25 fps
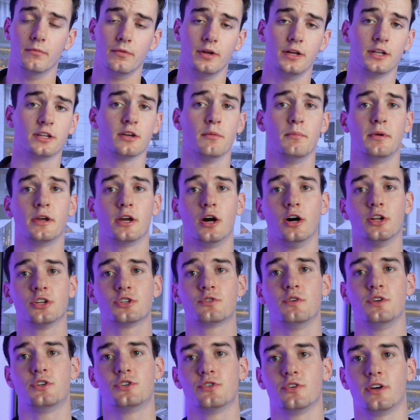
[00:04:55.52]
And I'm being honest
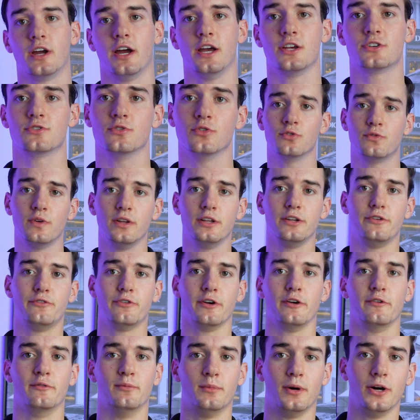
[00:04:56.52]
with you guys, on
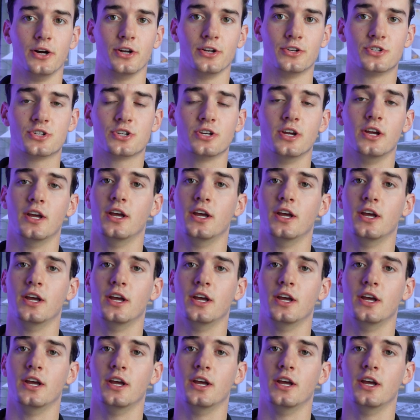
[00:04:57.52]
25 March